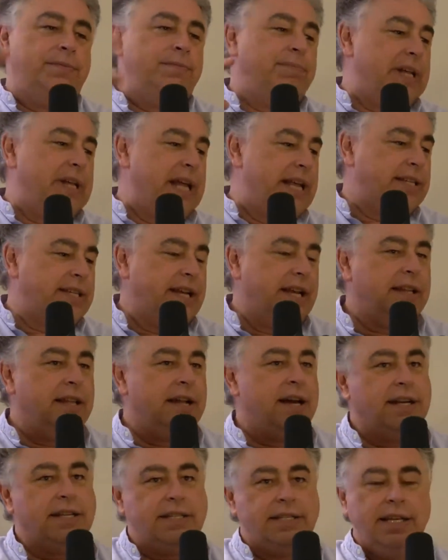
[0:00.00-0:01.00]
plastic
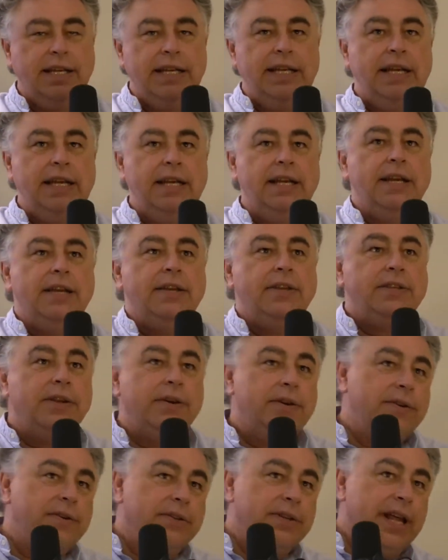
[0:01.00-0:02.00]
clocks.
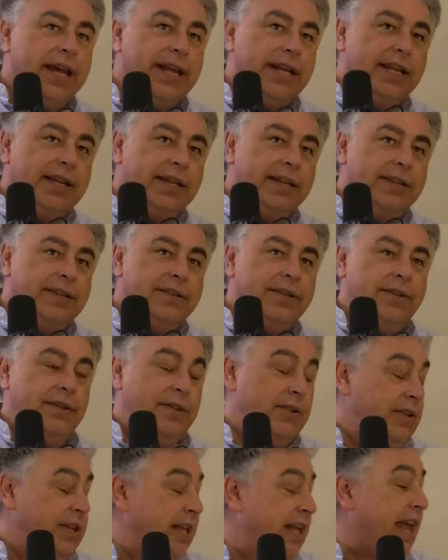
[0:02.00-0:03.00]
So,
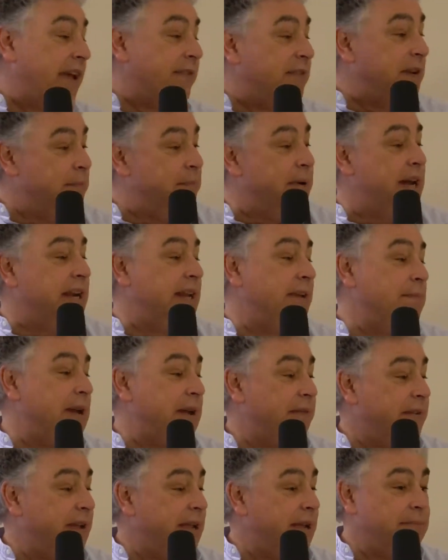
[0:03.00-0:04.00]
everybody in my
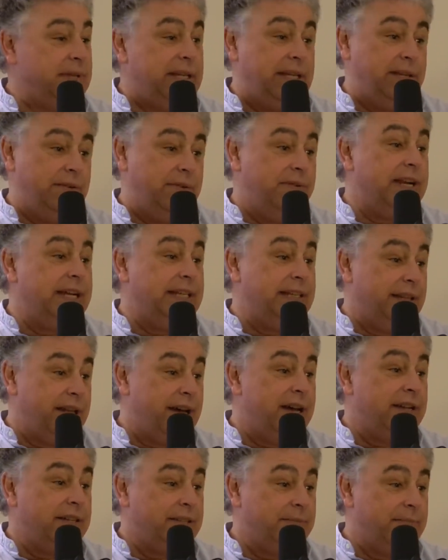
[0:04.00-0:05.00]
family knew I'd
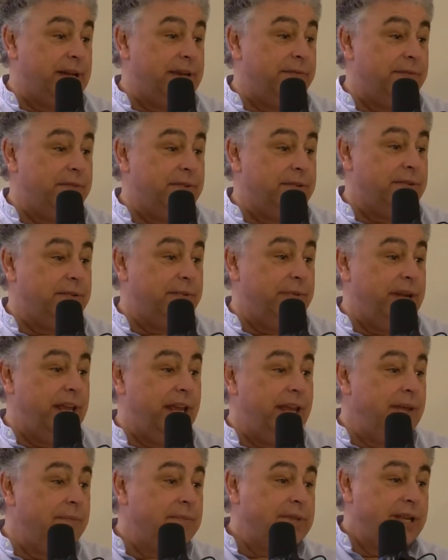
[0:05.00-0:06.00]
lost my first 3
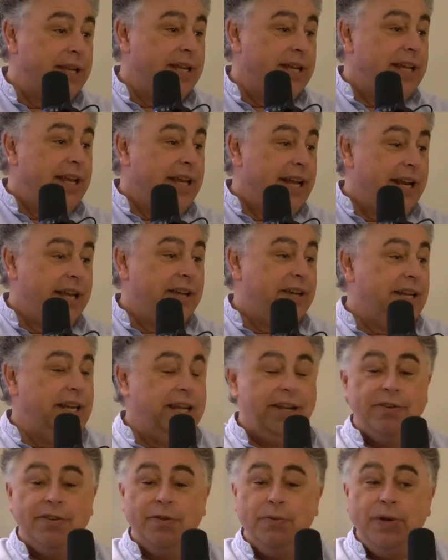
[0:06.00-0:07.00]
games, and I could
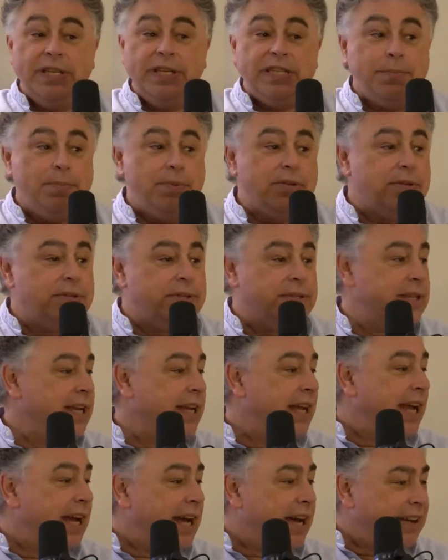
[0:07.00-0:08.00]
hear the whispers.
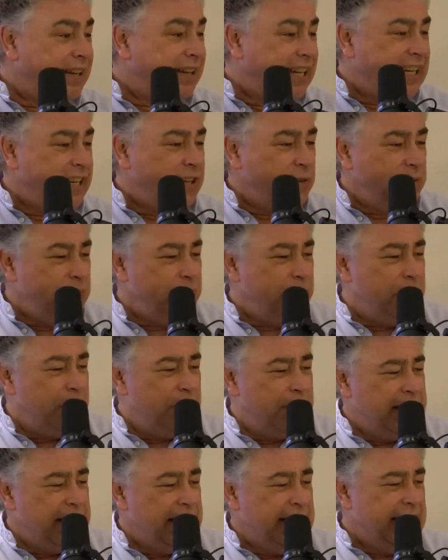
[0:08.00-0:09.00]
"How'd he do?
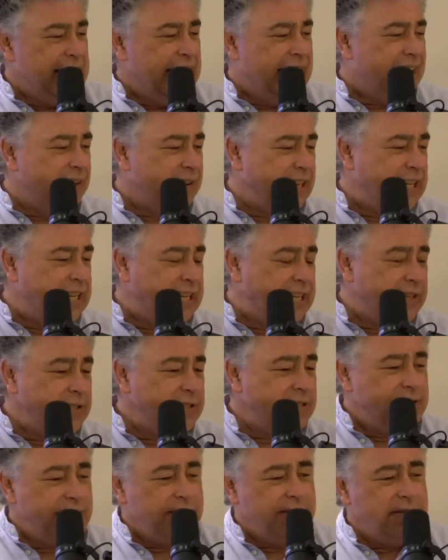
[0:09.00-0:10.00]
How did
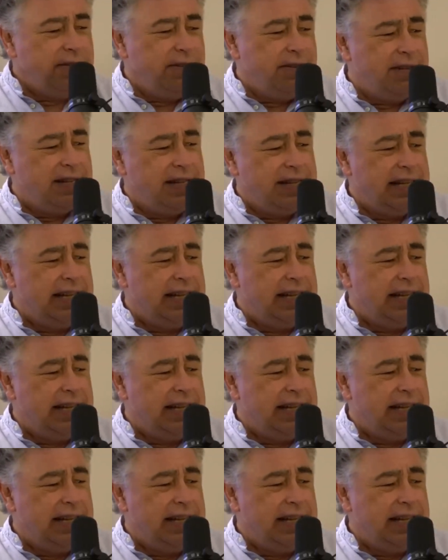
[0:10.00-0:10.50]
you do?